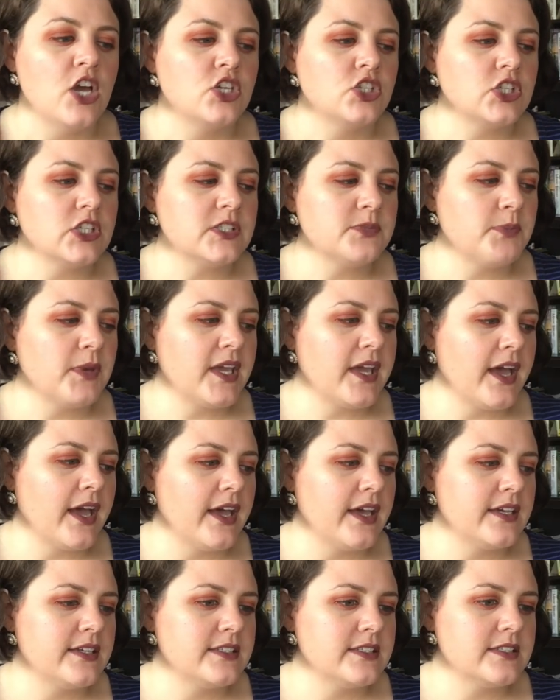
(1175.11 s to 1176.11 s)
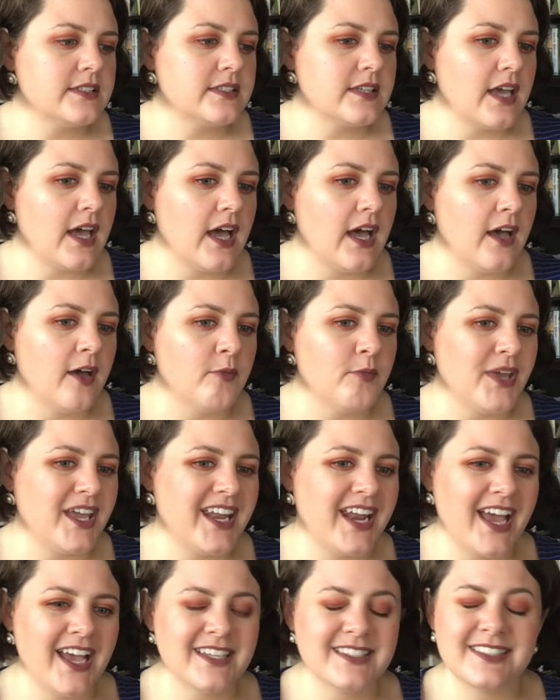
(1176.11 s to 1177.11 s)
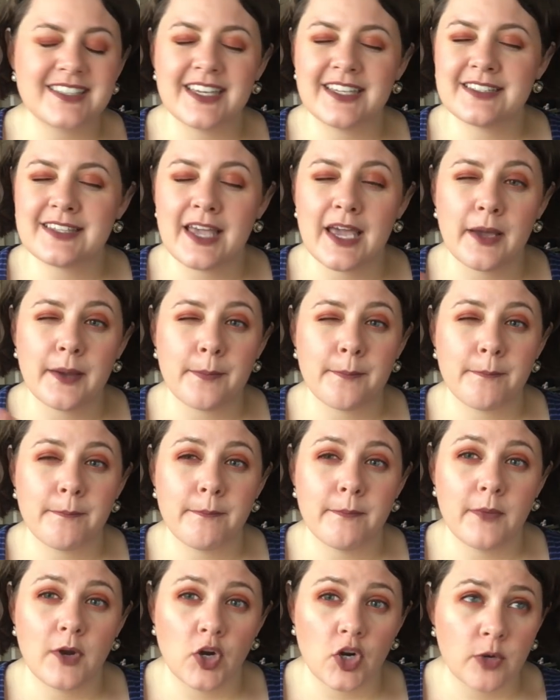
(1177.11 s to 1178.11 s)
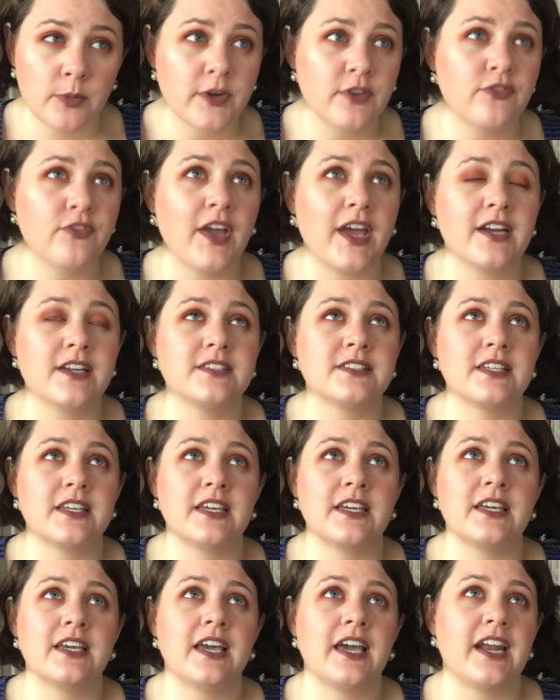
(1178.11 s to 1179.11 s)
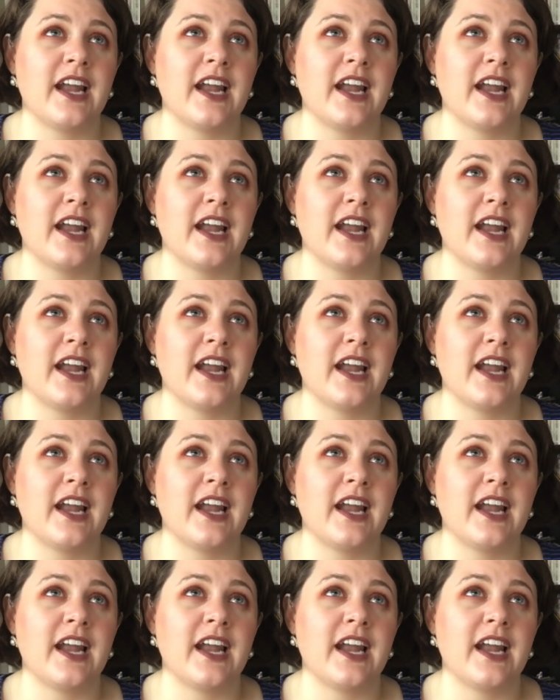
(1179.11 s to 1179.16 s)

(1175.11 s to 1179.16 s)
just because um, it has things like urban fantasy.